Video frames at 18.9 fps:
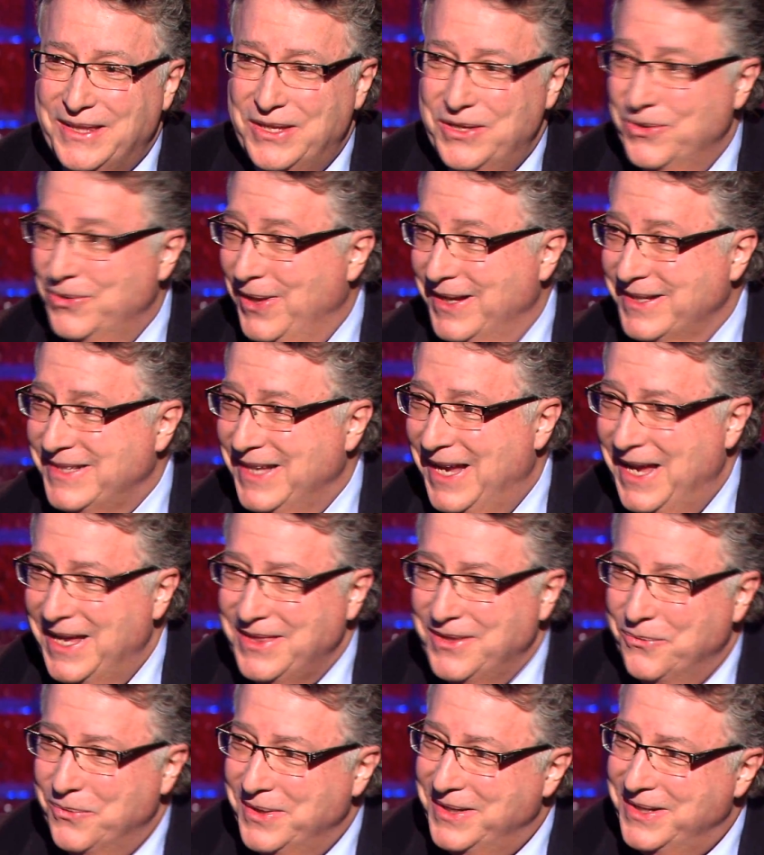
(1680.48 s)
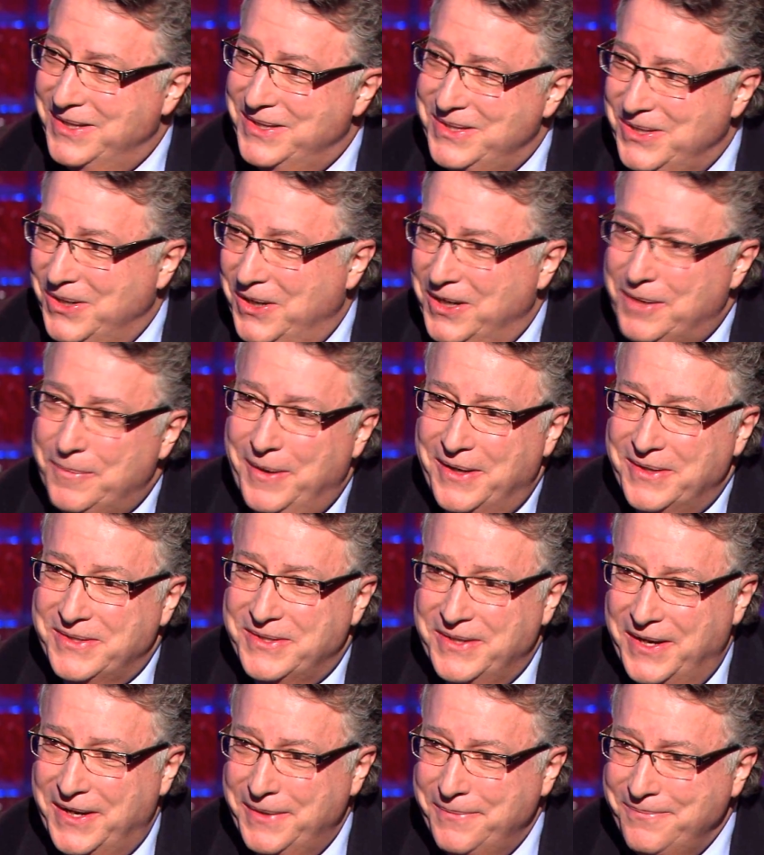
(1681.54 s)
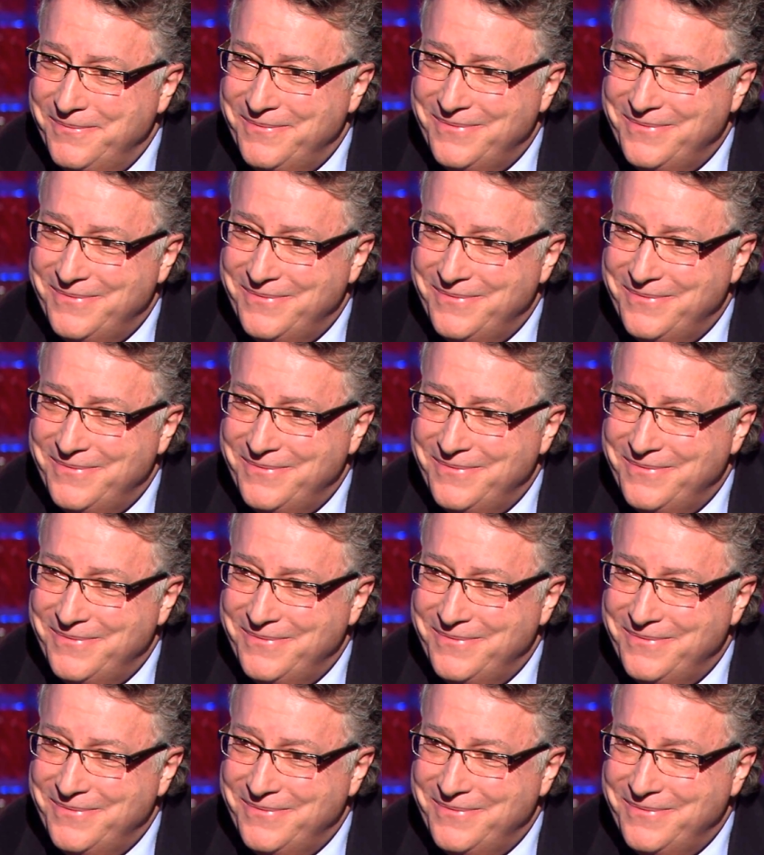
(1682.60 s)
that you'd like to add that we didn't talk about today?